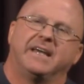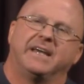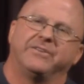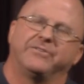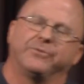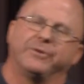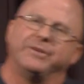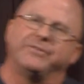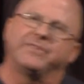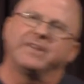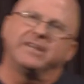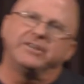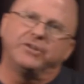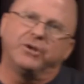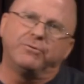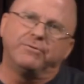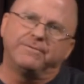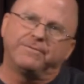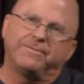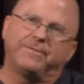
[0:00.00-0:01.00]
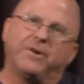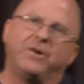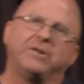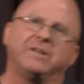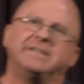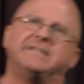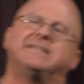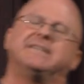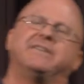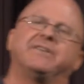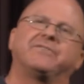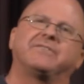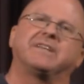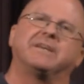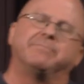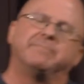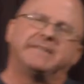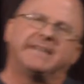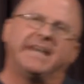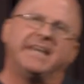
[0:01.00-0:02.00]
And so he's saying, don't fall into this
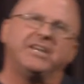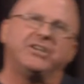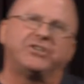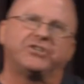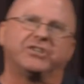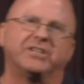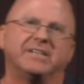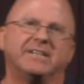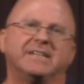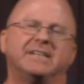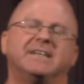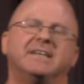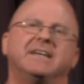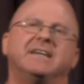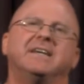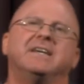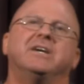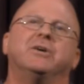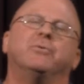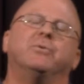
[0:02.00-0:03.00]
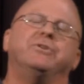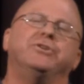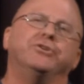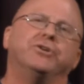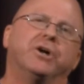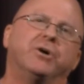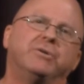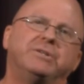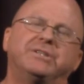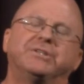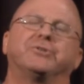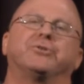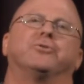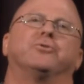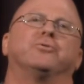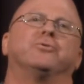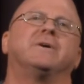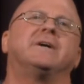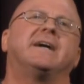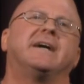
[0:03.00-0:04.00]
temptation. When you go to
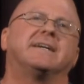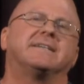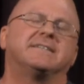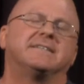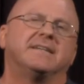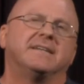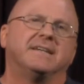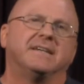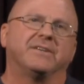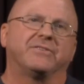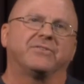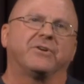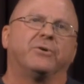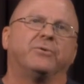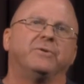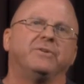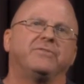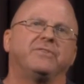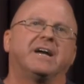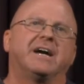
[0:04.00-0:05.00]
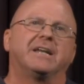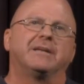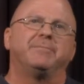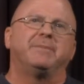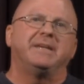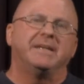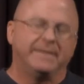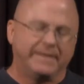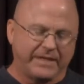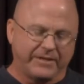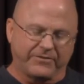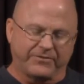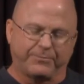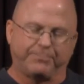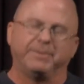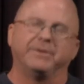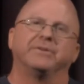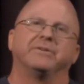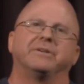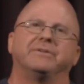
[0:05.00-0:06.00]
correct, it's always got to be in that
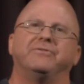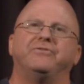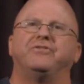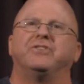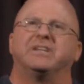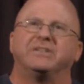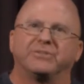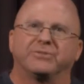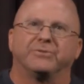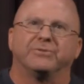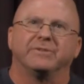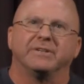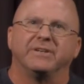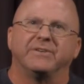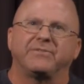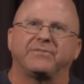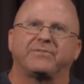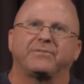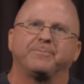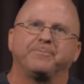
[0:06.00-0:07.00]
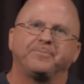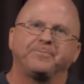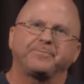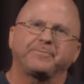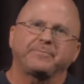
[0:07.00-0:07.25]
spirit of gentleness.